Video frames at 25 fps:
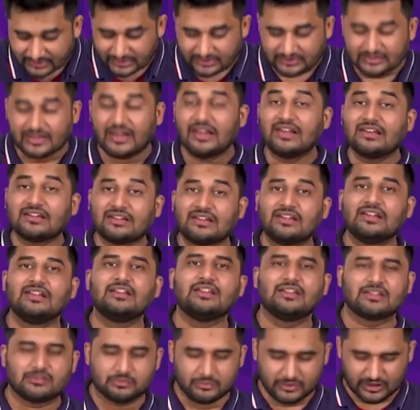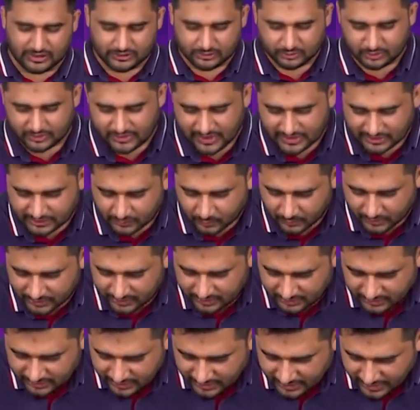this alkene is made to react
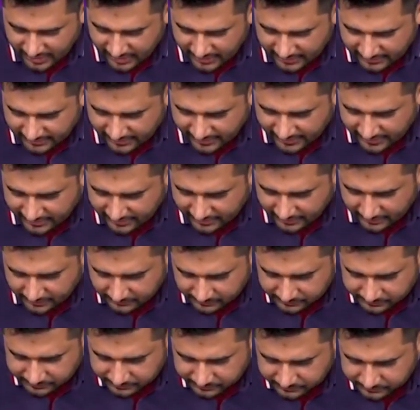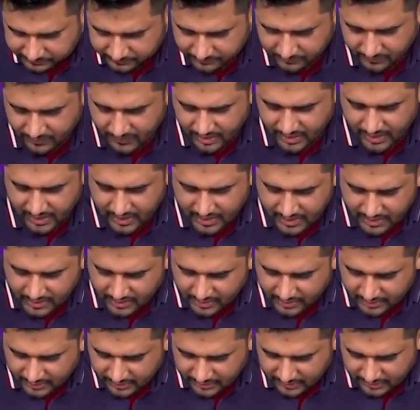with I radical,
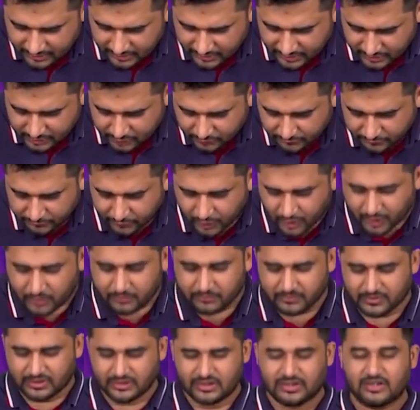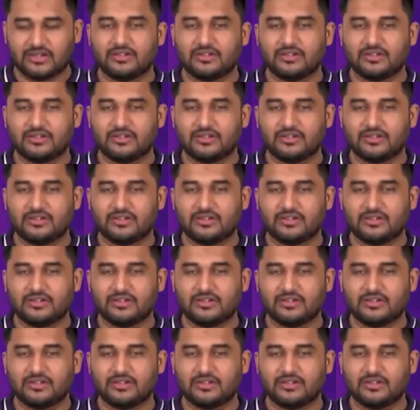to form